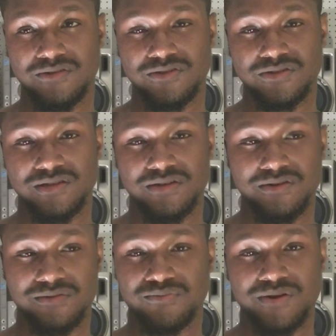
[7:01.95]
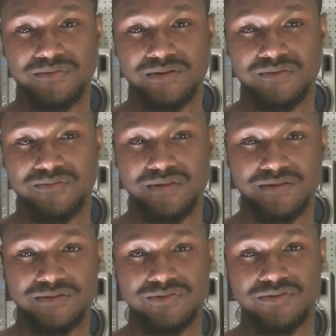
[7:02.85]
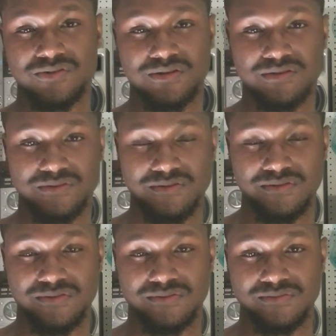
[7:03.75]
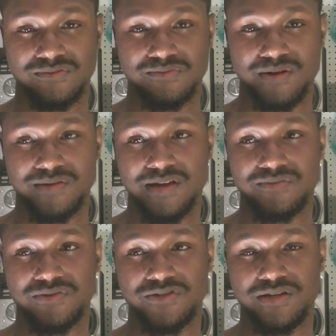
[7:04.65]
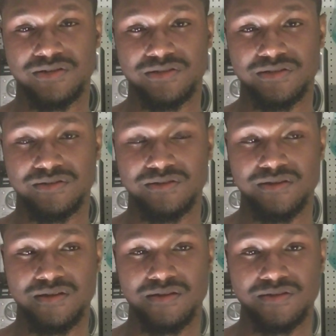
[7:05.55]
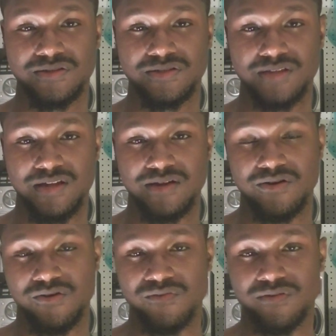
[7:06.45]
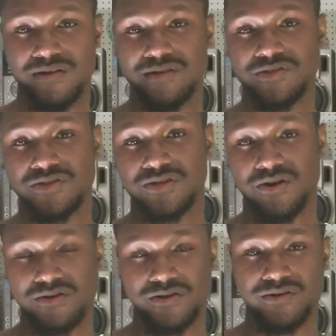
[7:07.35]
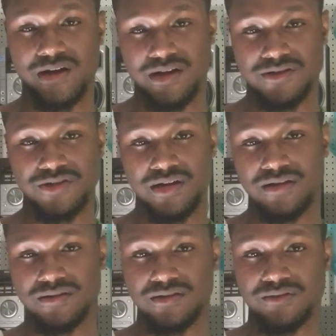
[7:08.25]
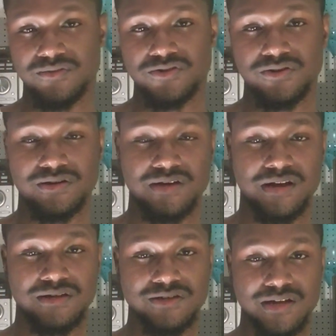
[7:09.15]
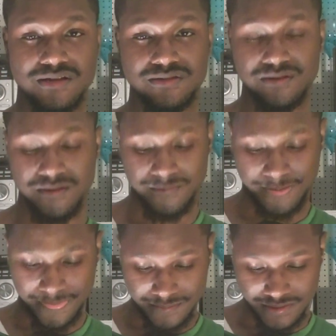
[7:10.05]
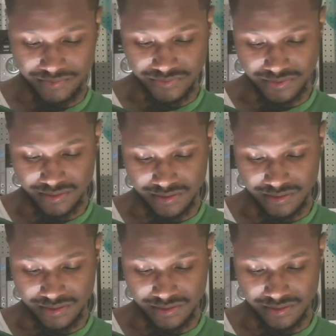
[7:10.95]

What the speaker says: just get her prepped up as if she's probably have the chance to stand over and just conquer Nia Jax, a returning Nia Jax that was